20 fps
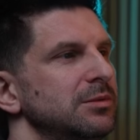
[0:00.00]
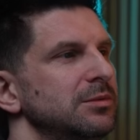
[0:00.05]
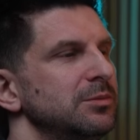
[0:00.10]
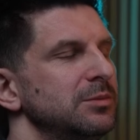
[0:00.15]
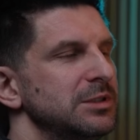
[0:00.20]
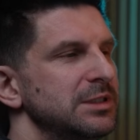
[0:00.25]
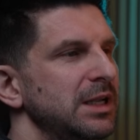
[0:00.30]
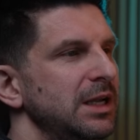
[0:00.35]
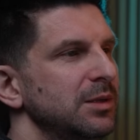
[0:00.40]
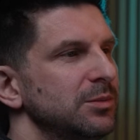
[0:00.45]

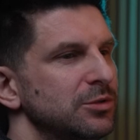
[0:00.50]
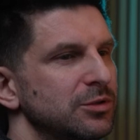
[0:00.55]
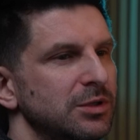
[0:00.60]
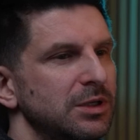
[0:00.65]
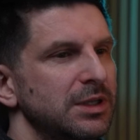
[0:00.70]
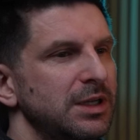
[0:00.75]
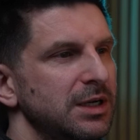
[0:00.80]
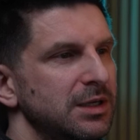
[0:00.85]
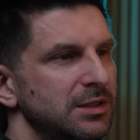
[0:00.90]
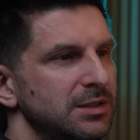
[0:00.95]
we know
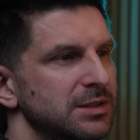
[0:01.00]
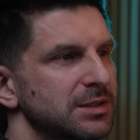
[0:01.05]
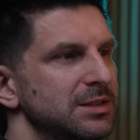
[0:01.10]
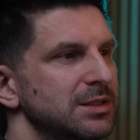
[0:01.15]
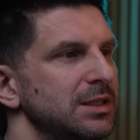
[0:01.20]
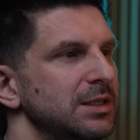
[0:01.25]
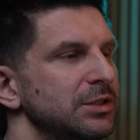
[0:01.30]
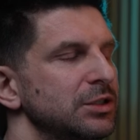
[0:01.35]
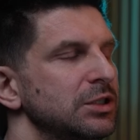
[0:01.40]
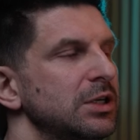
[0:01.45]
that
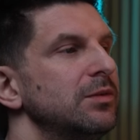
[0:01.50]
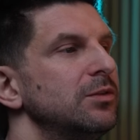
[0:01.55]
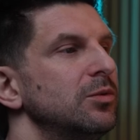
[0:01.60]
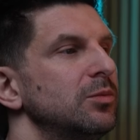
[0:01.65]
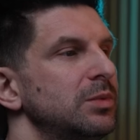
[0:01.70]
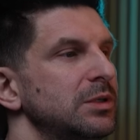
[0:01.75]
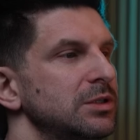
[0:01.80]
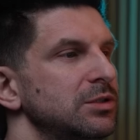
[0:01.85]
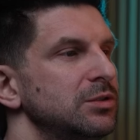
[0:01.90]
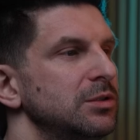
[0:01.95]
Unreal works
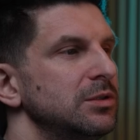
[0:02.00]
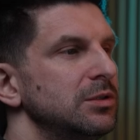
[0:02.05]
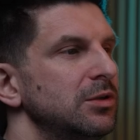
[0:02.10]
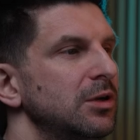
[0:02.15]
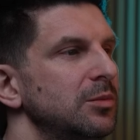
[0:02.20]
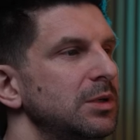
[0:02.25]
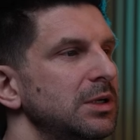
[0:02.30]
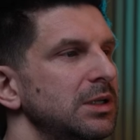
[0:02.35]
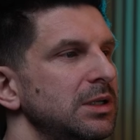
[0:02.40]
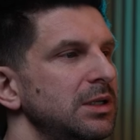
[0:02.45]
well with
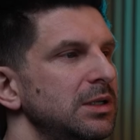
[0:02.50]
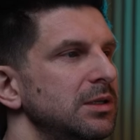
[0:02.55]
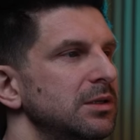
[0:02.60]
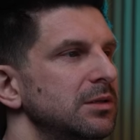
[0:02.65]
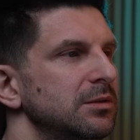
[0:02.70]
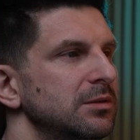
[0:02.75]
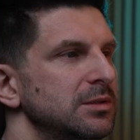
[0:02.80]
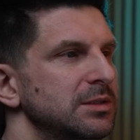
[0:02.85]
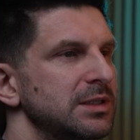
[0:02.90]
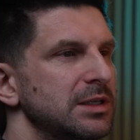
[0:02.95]
landscapes,
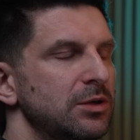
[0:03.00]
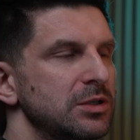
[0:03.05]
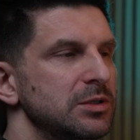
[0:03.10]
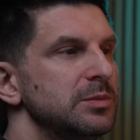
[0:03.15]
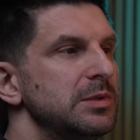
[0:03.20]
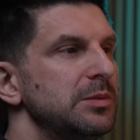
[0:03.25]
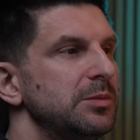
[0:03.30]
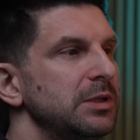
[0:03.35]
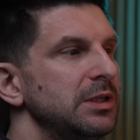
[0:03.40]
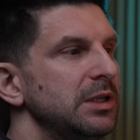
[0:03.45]
and
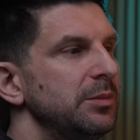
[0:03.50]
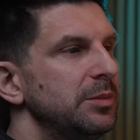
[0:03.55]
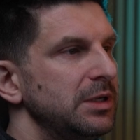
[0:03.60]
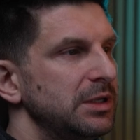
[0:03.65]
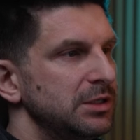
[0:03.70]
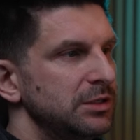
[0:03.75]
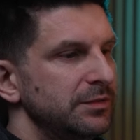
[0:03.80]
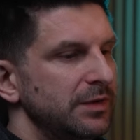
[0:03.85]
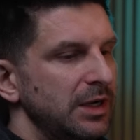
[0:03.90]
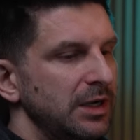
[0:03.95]
regarding
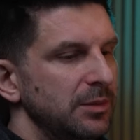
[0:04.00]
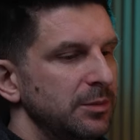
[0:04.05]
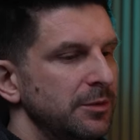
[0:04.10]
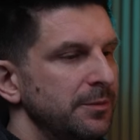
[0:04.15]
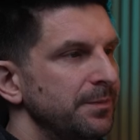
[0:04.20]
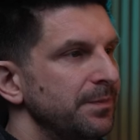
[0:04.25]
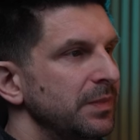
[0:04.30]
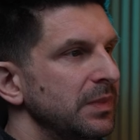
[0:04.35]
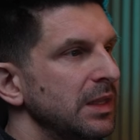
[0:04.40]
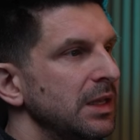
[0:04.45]
size, we
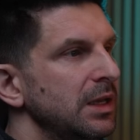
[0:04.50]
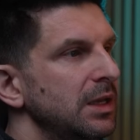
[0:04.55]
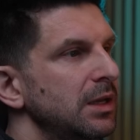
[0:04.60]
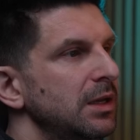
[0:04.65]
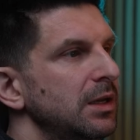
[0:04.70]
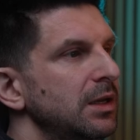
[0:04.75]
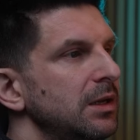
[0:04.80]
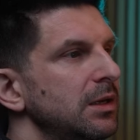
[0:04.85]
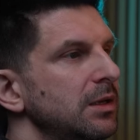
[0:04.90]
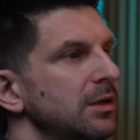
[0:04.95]
are not
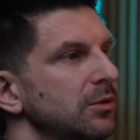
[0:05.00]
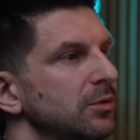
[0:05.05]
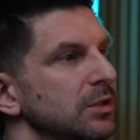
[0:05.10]
concerned.